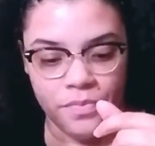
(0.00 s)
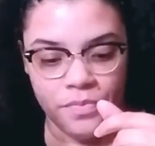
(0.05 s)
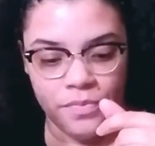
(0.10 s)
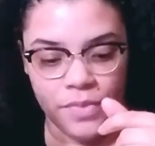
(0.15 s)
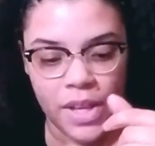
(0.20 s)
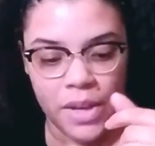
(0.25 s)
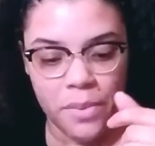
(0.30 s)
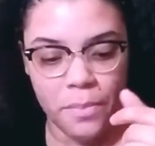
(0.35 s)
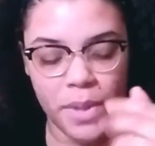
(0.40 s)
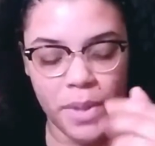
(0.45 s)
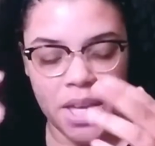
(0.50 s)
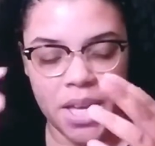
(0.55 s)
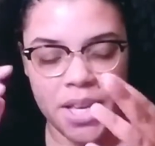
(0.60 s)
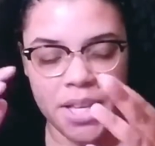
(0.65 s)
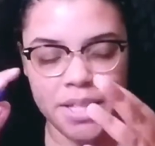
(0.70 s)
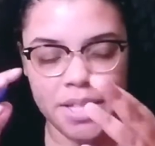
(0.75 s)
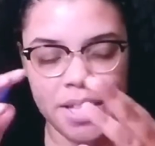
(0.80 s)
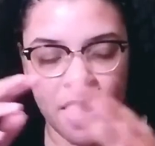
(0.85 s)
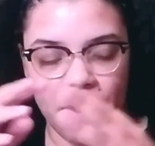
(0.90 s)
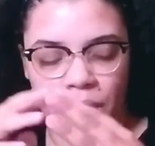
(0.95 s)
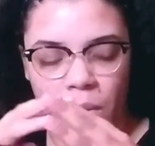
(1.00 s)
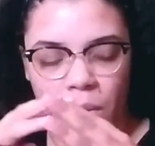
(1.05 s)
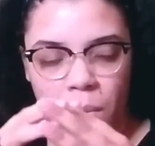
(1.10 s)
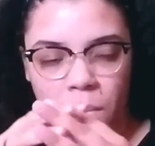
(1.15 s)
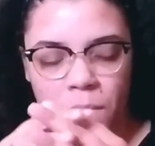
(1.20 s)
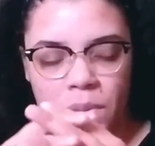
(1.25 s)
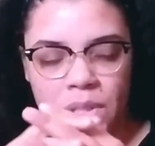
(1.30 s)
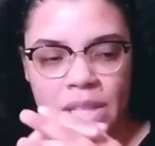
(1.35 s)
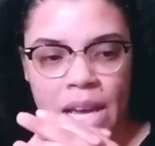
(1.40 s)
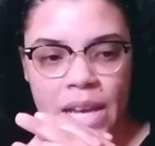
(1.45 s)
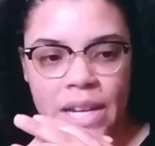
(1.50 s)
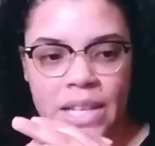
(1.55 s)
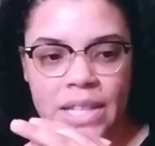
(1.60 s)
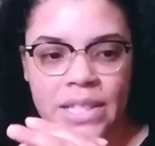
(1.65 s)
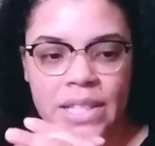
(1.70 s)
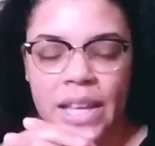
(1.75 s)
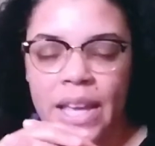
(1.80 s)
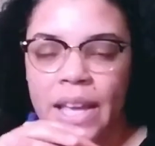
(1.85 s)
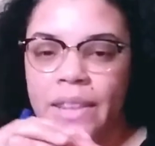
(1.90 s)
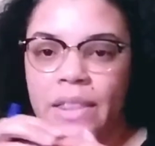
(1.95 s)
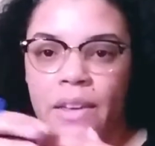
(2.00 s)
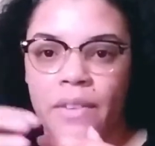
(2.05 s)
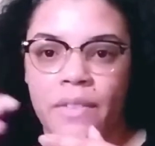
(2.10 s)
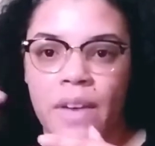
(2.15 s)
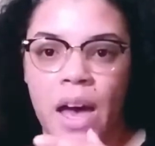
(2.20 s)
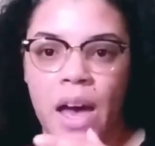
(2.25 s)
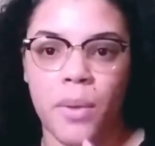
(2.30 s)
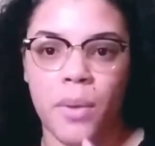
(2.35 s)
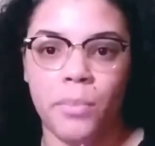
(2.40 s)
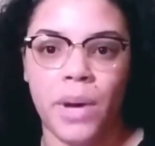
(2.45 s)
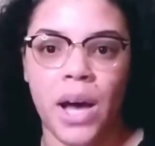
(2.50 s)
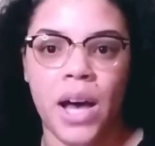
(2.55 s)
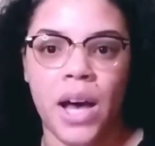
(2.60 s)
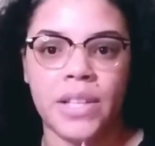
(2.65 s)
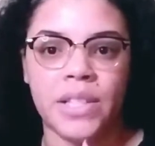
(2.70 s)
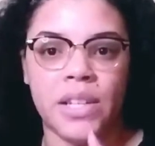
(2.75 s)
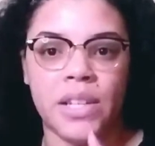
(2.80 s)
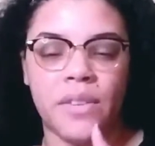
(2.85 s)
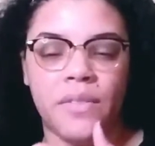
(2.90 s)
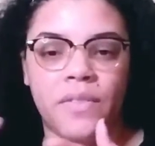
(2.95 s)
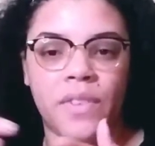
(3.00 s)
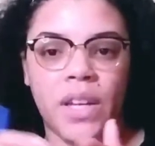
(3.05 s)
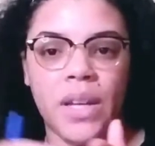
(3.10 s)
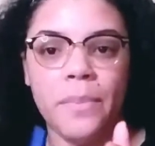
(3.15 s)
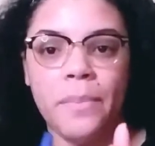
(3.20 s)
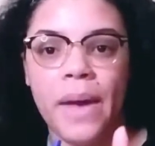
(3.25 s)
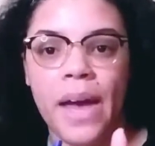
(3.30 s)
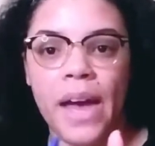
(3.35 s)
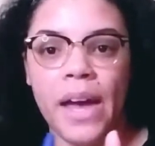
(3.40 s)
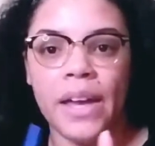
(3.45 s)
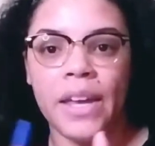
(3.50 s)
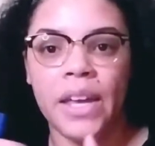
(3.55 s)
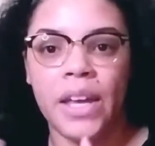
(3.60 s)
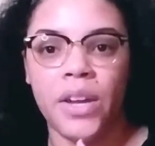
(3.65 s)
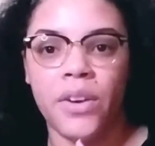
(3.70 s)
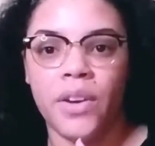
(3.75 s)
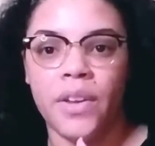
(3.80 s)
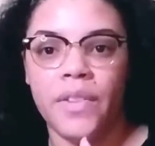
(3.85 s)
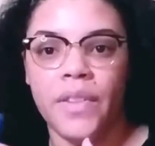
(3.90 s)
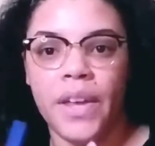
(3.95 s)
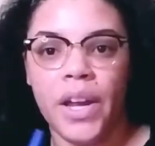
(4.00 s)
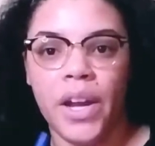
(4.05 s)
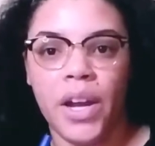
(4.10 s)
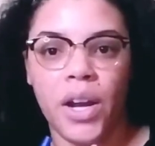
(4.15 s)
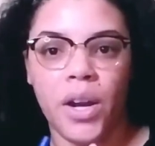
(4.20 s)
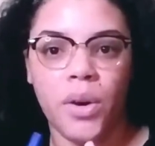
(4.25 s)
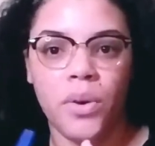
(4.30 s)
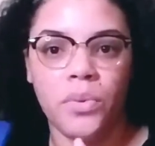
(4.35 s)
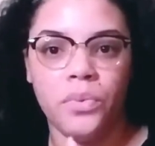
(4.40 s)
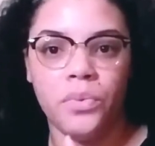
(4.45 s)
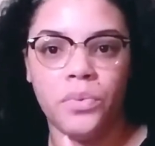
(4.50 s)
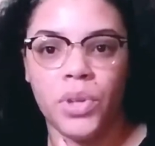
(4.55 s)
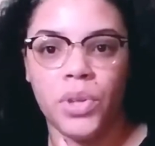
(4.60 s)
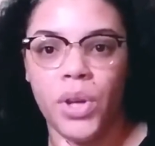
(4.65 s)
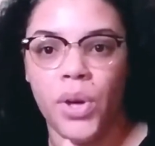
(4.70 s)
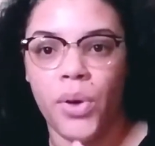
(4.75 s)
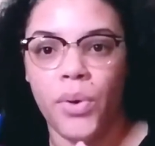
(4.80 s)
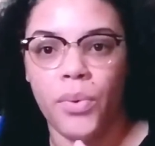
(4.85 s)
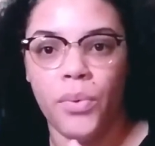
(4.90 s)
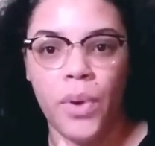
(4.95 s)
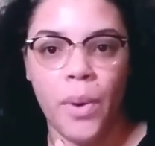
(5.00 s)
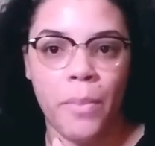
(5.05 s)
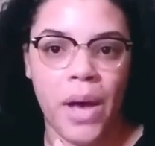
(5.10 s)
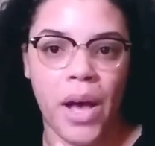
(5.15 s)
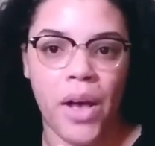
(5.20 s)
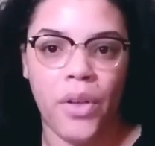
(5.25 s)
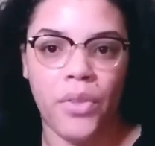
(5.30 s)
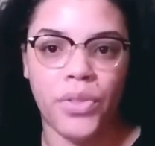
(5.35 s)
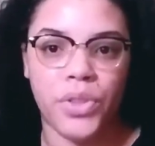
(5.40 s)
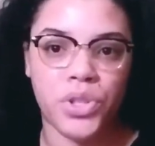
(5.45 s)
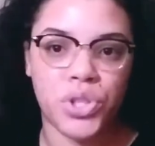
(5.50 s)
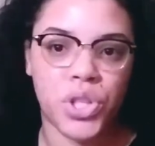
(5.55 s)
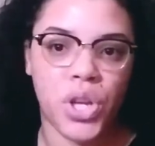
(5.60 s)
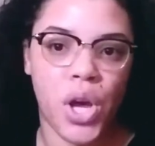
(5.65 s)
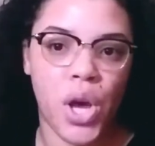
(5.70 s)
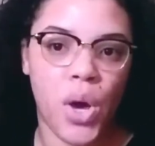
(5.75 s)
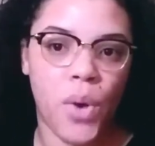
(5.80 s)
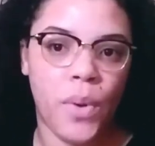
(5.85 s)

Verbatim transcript: because everyone was kind of saying they've gotten positive feedback here and there, you know, about the show.